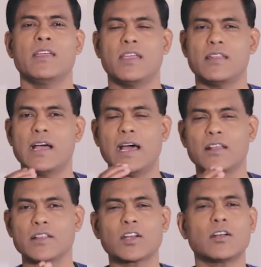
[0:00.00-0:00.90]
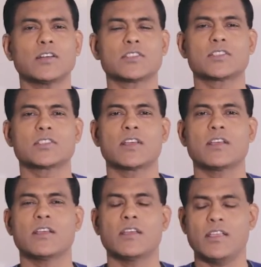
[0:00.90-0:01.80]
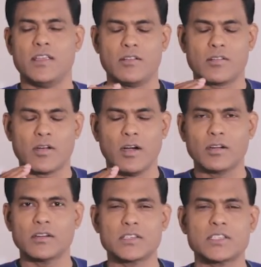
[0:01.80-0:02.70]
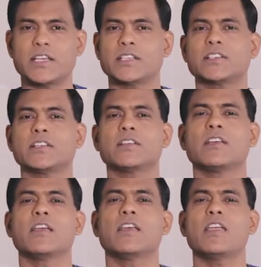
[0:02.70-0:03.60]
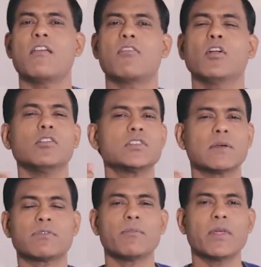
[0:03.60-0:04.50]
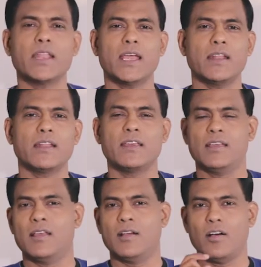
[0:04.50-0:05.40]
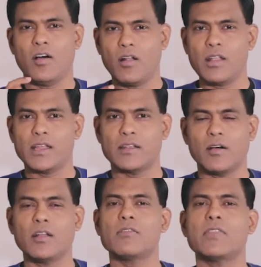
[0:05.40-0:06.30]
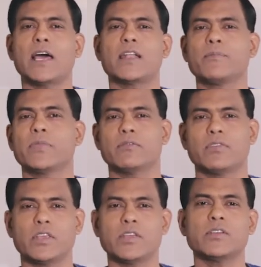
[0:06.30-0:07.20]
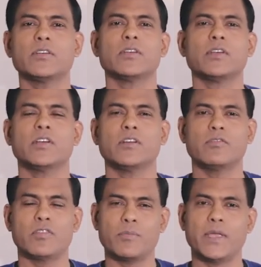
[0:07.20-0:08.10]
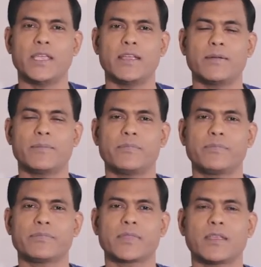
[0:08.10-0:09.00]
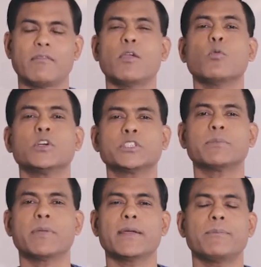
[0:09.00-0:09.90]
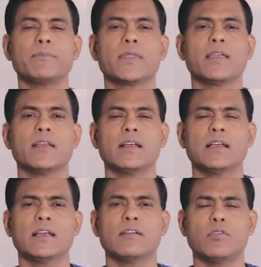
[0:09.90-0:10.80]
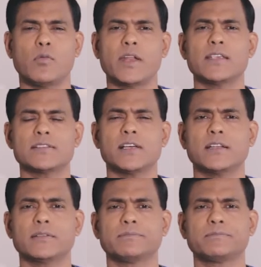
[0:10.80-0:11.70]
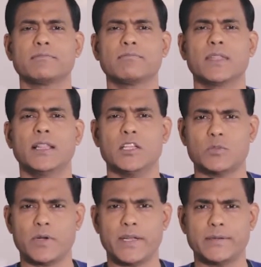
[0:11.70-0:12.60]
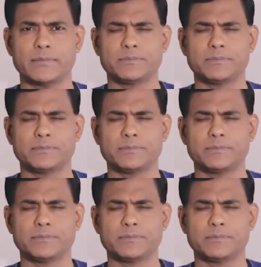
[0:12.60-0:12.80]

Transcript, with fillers: He died on the cross. He conquered Satan. He rose up from the dead. All that, all of that for you, for me. We worship him for what he has done. Let's pray.